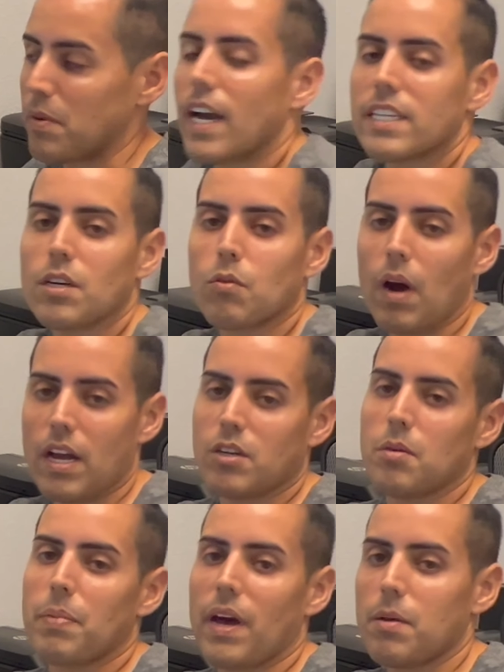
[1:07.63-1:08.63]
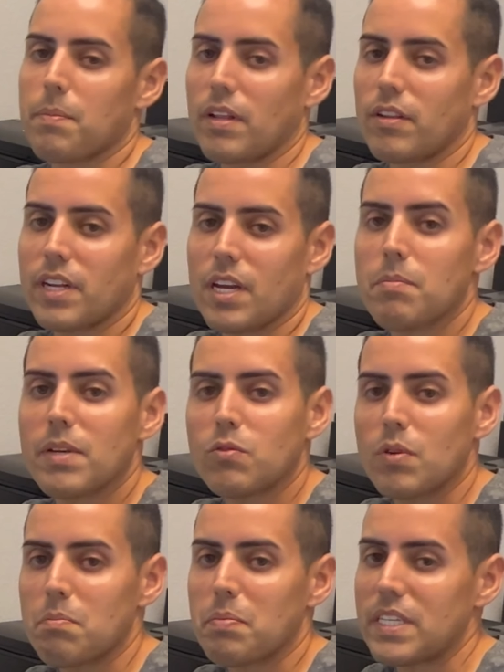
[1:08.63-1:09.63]
It has a wide compatibility in
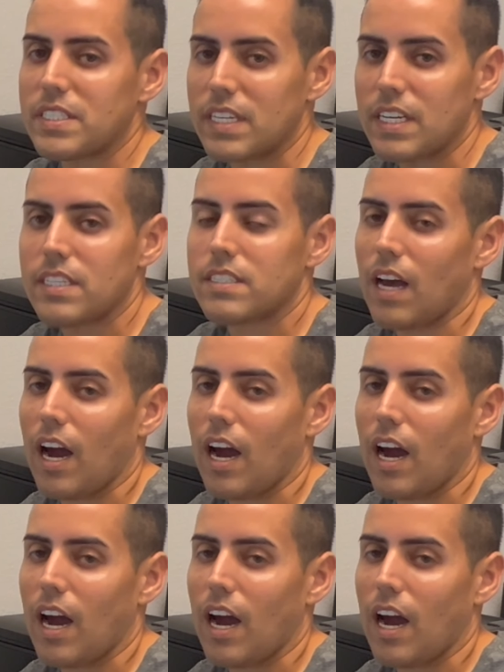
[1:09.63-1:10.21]
between PCs,